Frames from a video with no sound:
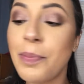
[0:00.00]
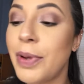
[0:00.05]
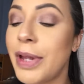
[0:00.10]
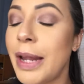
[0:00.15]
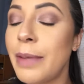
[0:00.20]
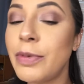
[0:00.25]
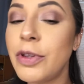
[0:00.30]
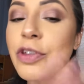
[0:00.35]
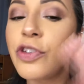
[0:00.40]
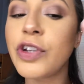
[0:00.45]
but
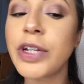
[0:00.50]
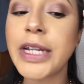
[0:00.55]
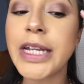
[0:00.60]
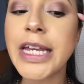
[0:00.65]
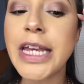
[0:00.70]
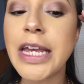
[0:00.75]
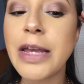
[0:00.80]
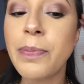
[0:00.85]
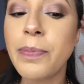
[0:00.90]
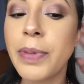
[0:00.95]
I'm just gonna
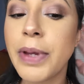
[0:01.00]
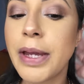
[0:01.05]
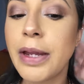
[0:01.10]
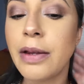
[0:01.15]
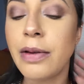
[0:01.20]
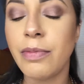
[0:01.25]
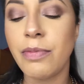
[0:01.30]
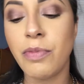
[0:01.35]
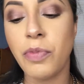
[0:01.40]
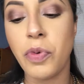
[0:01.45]
keep
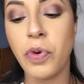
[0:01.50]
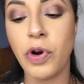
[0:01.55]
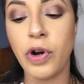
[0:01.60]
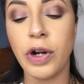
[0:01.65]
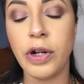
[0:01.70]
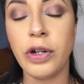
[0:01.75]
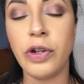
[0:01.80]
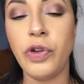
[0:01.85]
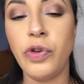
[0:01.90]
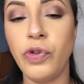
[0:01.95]
it more
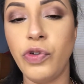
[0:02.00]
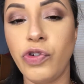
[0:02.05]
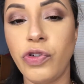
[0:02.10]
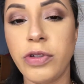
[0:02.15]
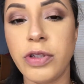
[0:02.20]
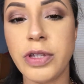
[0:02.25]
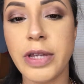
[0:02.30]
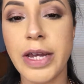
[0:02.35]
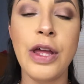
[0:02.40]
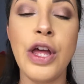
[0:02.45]
on the
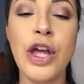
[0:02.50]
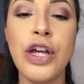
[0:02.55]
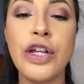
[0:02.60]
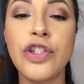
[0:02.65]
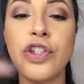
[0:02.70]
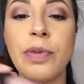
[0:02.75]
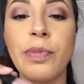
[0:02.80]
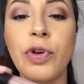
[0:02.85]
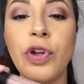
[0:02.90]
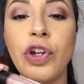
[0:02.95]
neutral side.
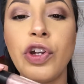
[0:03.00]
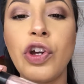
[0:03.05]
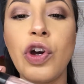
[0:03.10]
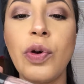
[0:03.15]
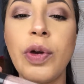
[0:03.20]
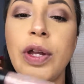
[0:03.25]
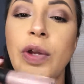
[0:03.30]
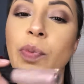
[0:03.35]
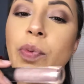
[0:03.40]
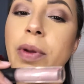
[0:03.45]
So I'm gonna go
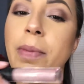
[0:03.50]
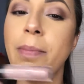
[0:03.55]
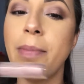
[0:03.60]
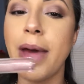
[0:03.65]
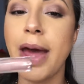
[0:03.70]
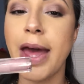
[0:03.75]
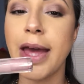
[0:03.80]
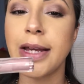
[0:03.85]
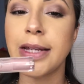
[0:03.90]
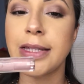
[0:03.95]
in with
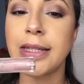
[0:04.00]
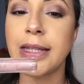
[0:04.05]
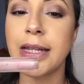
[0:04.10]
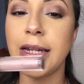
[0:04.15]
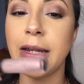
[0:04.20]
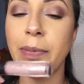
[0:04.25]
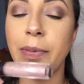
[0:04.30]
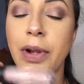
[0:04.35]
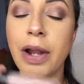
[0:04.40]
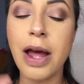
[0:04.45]
MAC's
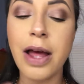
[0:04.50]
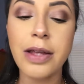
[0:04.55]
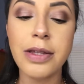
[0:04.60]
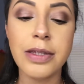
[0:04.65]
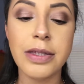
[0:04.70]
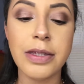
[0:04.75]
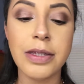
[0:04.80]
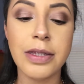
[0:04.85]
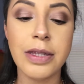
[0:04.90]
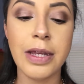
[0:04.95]
lip
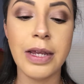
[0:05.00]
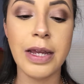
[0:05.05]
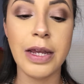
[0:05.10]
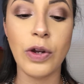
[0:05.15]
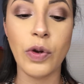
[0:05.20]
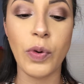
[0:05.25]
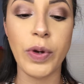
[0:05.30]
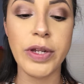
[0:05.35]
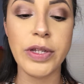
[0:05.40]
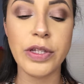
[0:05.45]
gloss
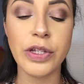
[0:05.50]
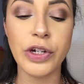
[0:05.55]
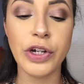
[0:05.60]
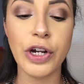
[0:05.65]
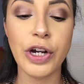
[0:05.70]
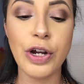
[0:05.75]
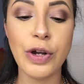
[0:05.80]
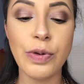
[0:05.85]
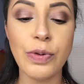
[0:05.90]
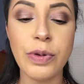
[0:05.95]
in Oyster
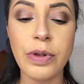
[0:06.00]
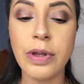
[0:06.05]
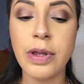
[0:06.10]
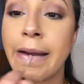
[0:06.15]
Girl.